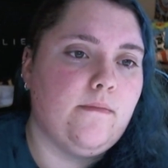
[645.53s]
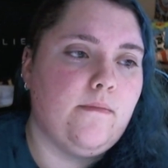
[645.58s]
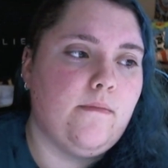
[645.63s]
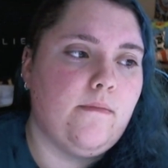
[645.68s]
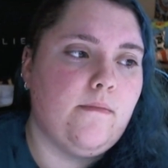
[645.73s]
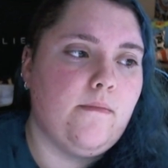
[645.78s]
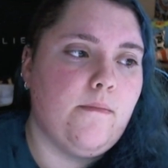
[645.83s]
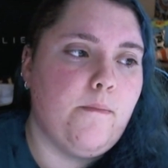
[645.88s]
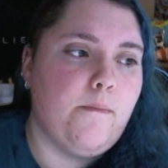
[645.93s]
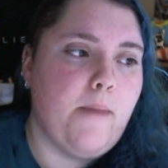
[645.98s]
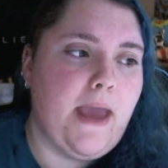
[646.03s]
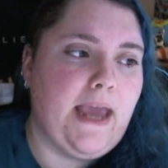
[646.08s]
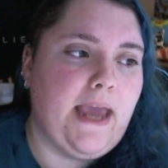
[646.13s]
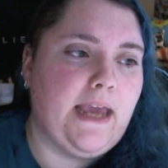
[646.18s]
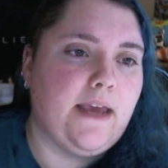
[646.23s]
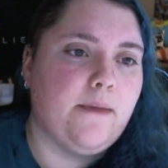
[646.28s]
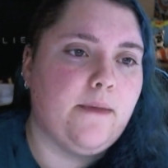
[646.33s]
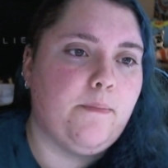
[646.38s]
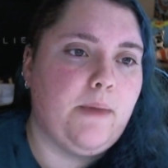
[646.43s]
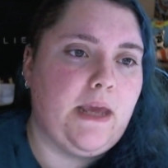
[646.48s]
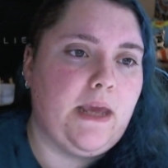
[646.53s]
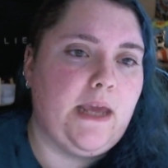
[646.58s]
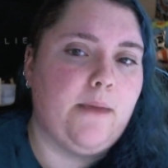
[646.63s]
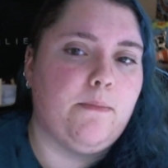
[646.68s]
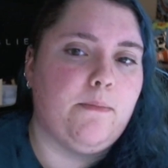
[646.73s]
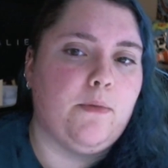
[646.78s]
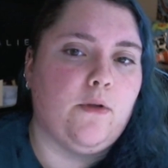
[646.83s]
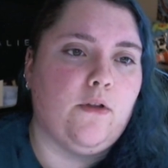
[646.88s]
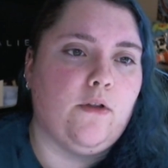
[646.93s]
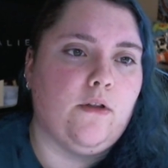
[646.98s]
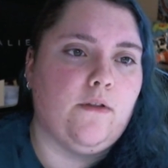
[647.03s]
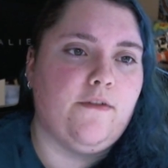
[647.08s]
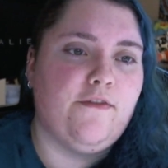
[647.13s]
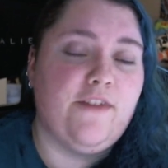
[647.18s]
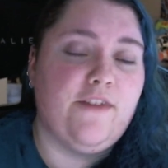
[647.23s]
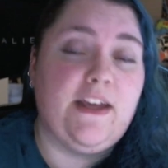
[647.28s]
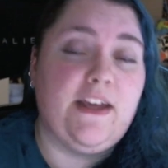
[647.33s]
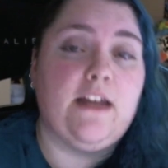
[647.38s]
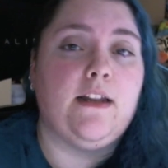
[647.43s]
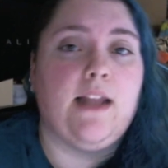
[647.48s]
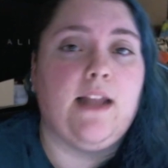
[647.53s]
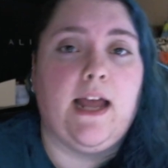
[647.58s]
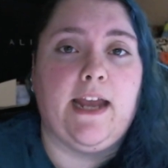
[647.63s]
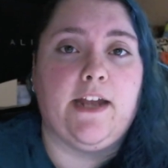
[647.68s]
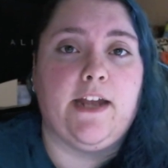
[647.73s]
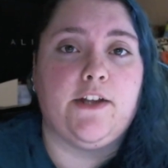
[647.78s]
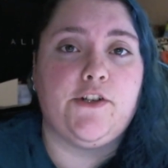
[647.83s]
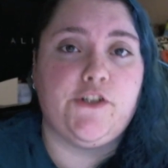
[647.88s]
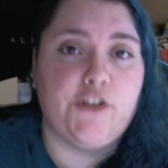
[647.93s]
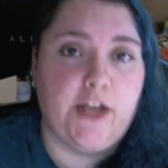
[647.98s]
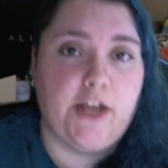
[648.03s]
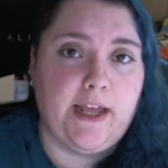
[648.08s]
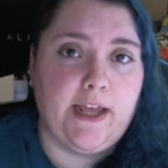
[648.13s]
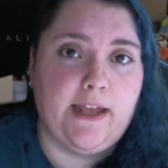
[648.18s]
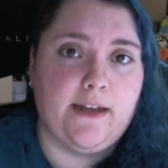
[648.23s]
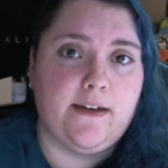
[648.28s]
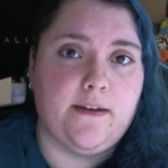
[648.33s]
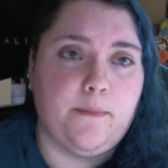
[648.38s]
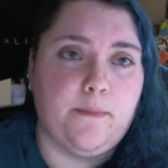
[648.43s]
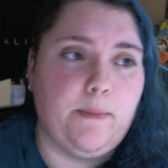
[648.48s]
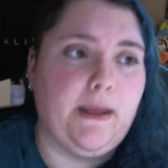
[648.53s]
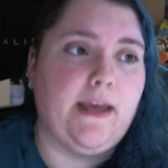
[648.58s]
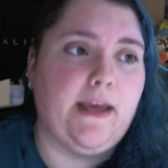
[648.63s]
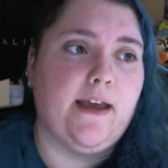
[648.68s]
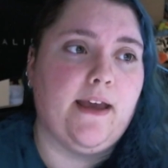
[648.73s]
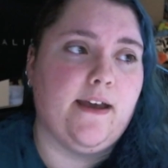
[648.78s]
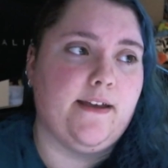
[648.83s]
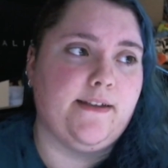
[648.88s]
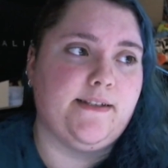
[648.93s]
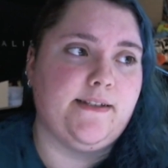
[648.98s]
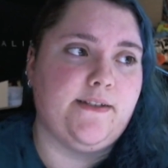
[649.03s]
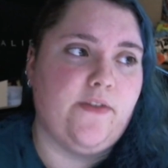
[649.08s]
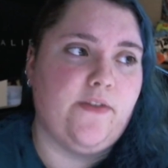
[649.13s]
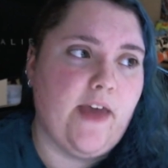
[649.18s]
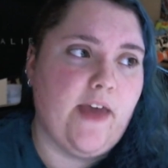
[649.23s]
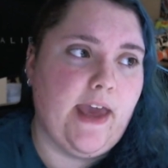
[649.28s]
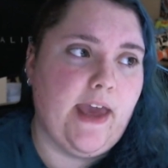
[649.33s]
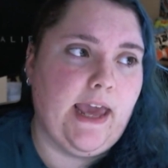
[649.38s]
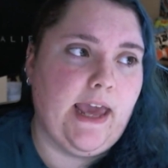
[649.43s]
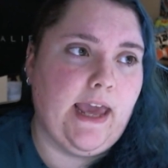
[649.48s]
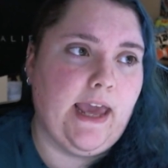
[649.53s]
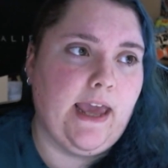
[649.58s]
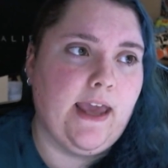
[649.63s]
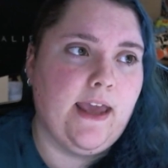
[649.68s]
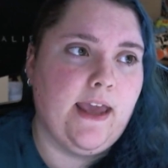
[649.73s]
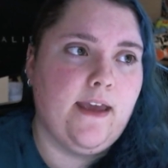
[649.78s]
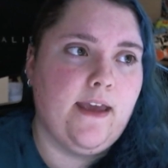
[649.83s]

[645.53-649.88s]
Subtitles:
make people feel like shit because they